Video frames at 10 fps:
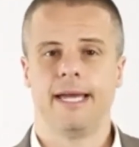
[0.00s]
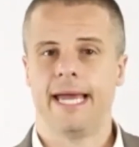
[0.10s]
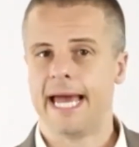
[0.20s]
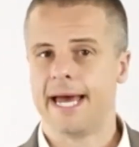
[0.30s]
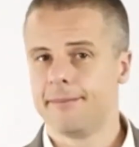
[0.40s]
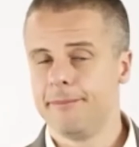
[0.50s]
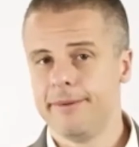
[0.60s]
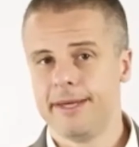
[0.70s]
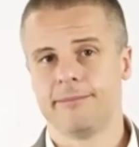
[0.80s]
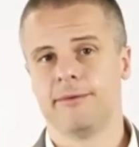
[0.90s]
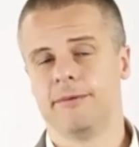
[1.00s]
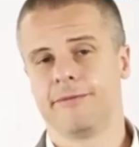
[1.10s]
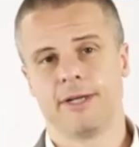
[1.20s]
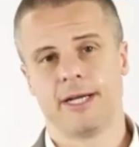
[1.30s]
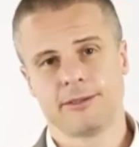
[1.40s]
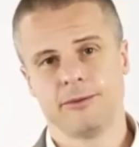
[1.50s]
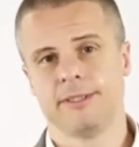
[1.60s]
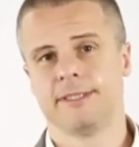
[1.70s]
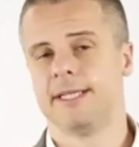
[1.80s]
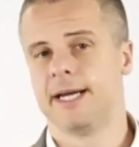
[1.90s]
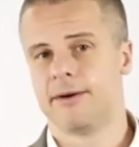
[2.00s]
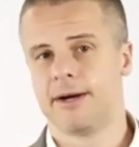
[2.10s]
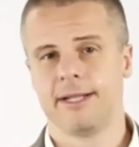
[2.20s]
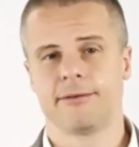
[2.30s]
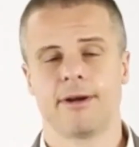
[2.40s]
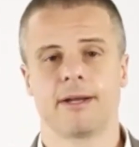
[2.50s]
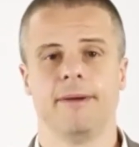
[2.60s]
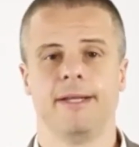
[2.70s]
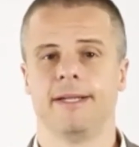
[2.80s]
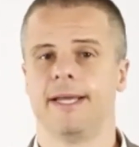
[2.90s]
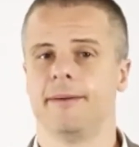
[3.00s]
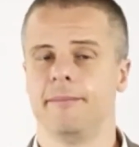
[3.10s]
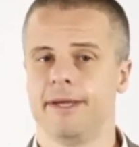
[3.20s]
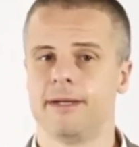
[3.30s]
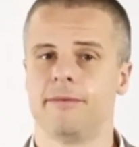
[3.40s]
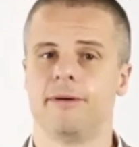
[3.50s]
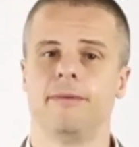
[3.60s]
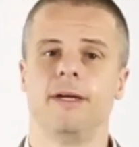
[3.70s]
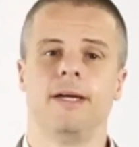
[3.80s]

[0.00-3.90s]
at a minimum, if you're not doing this now, highly recommend it, at a minimum,